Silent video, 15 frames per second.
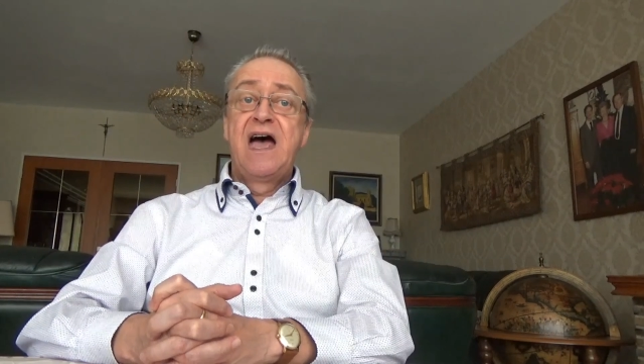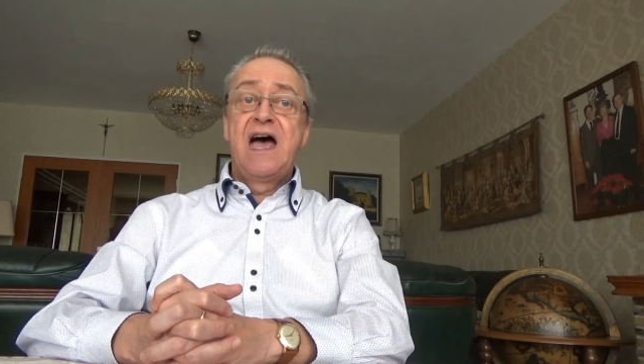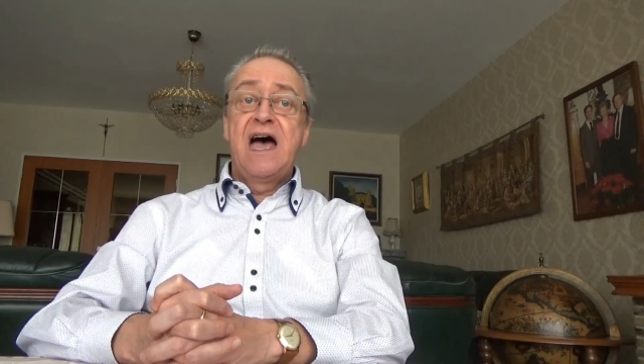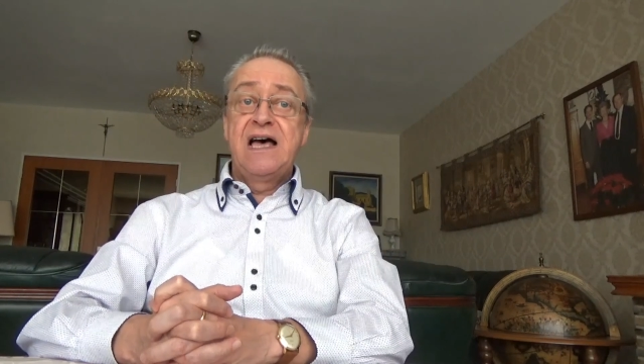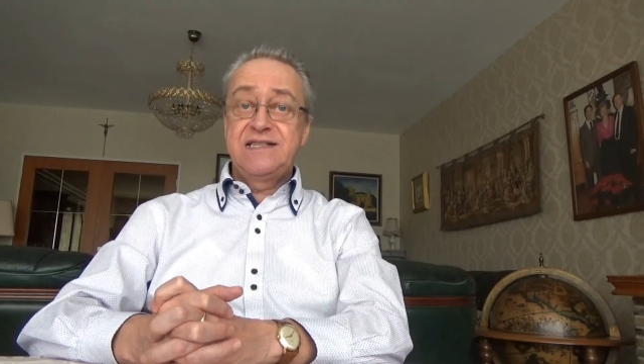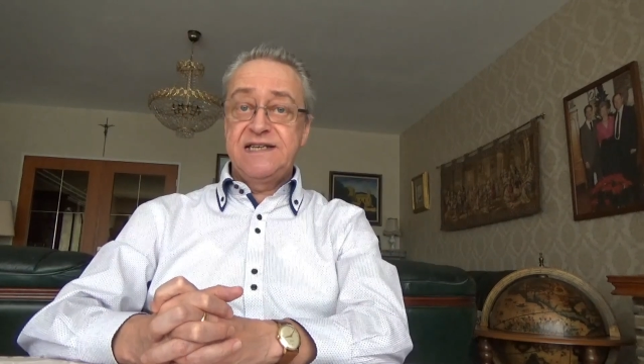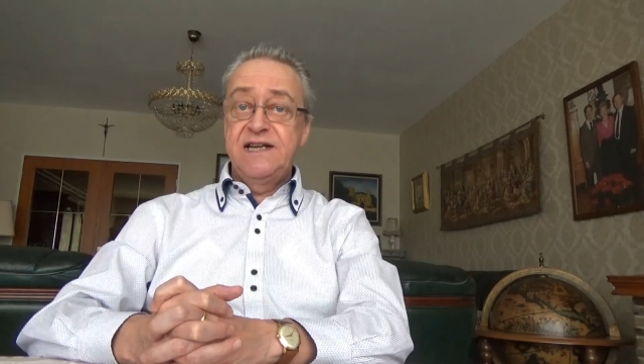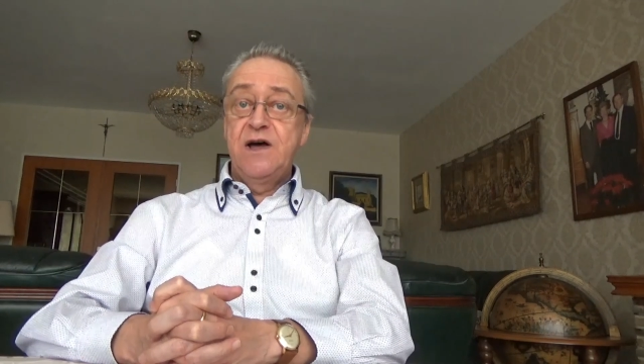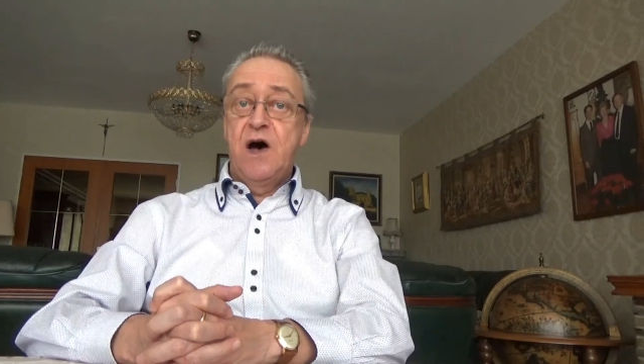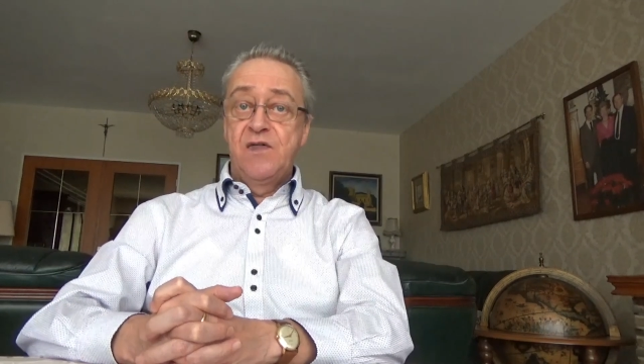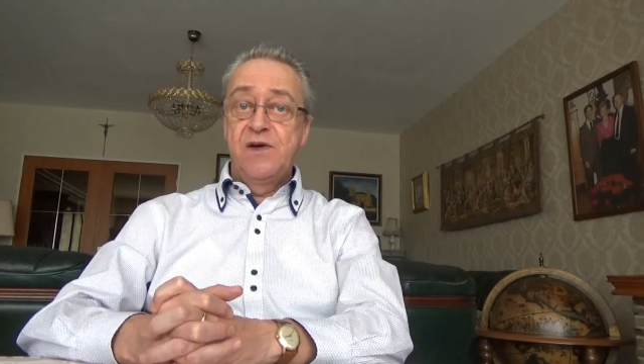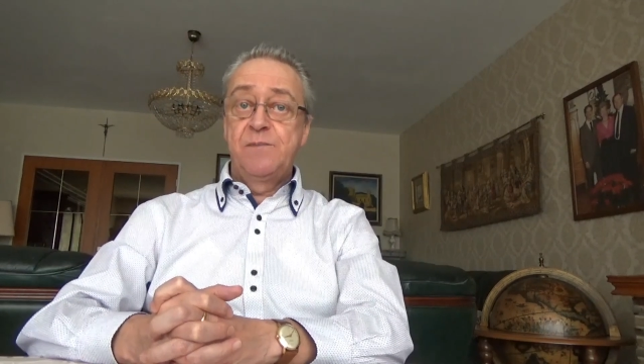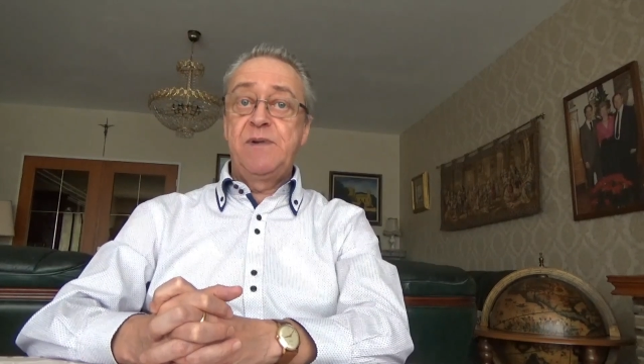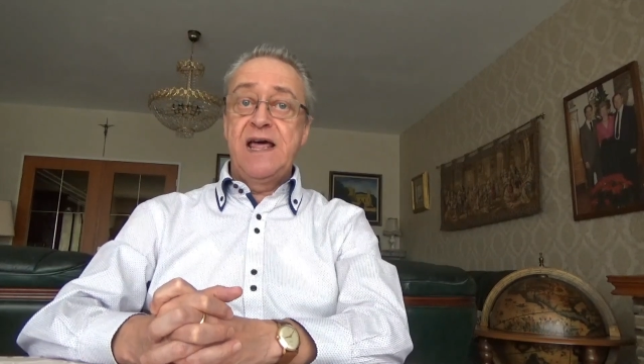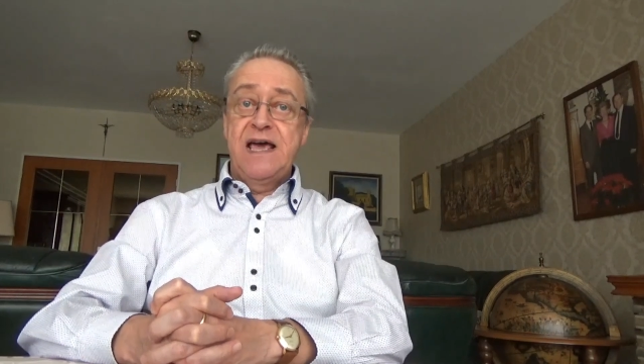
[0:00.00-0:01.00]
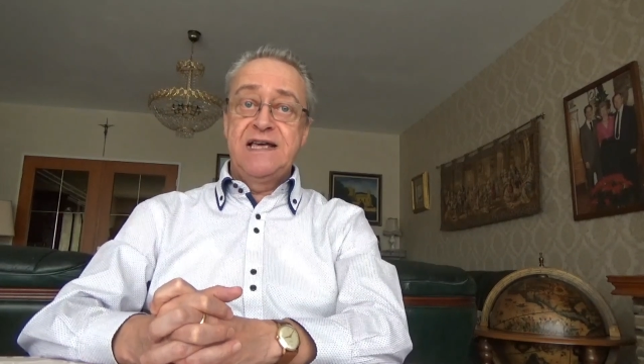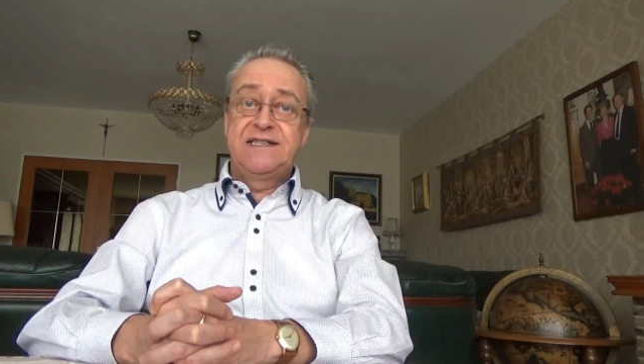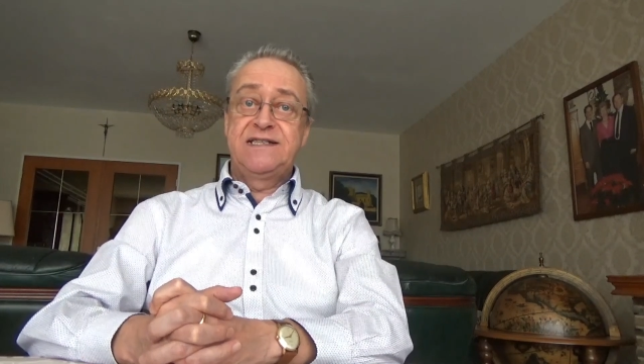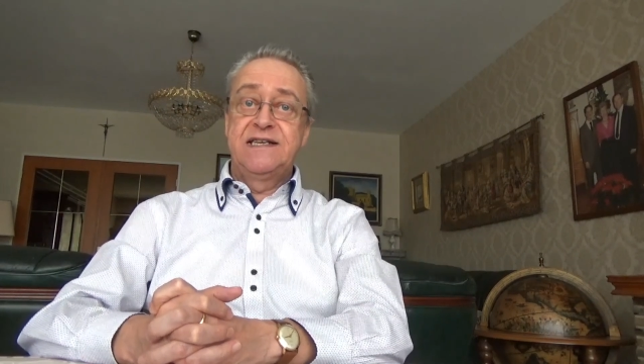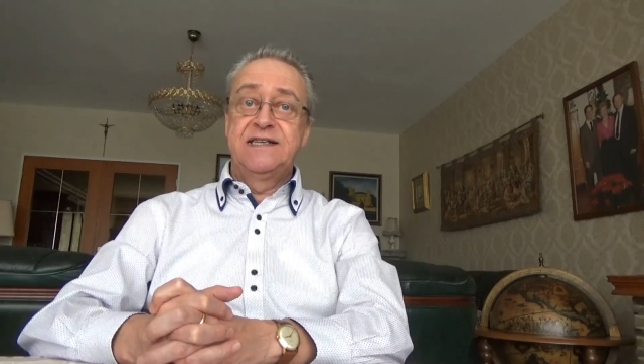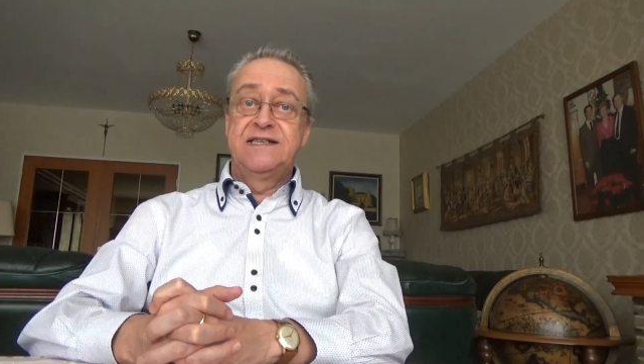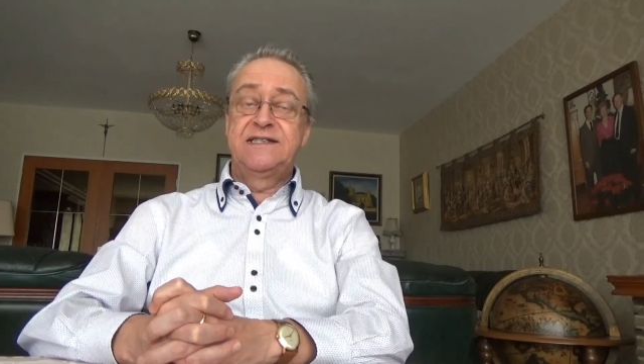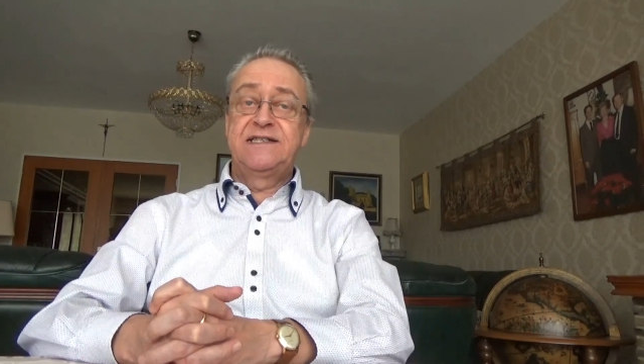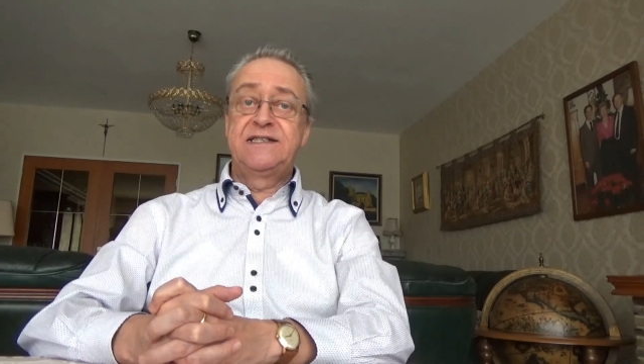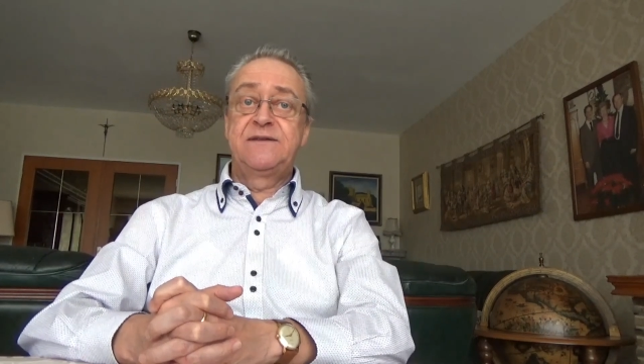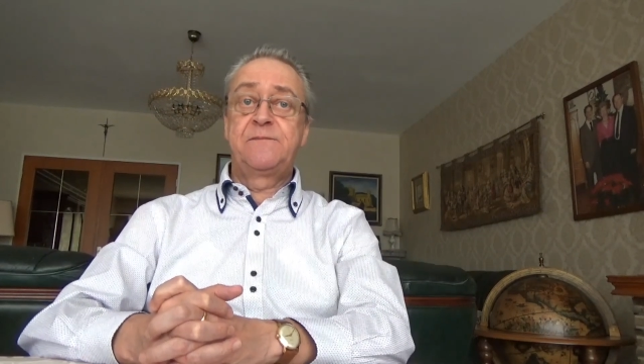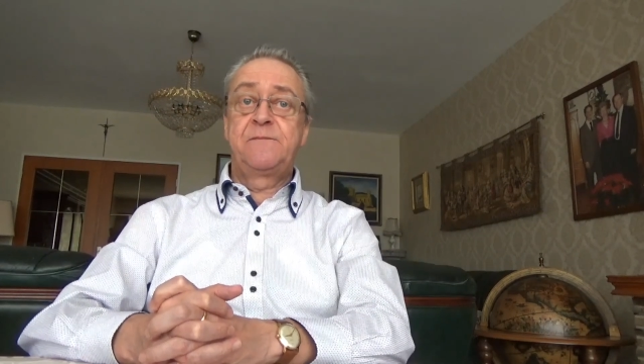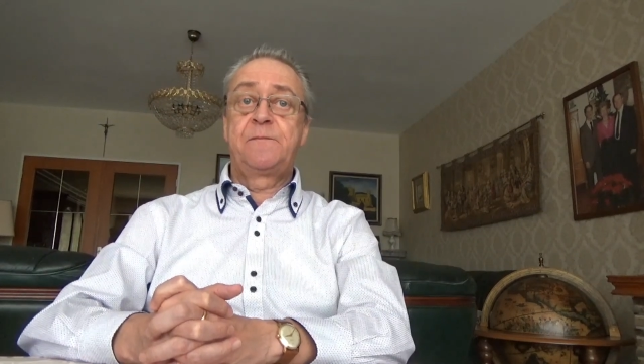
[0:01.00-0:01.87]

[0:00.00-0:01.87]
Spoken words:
as in other places.